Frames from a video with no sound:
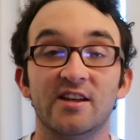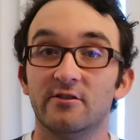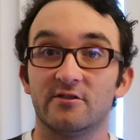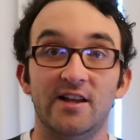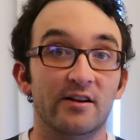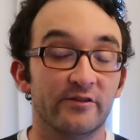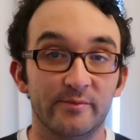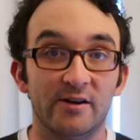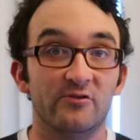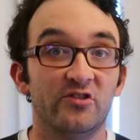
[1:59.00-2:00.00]
Killer Clowns
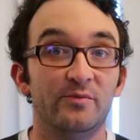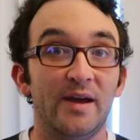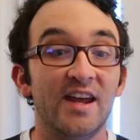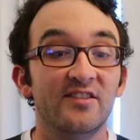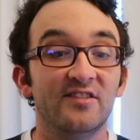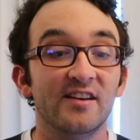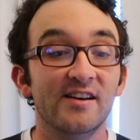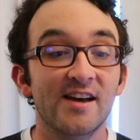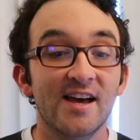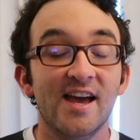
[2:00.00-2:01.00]
from Outer Space,
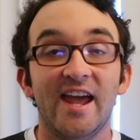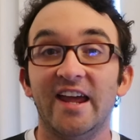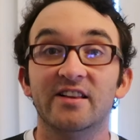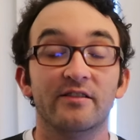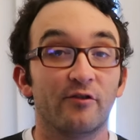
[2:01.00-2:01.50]
Alien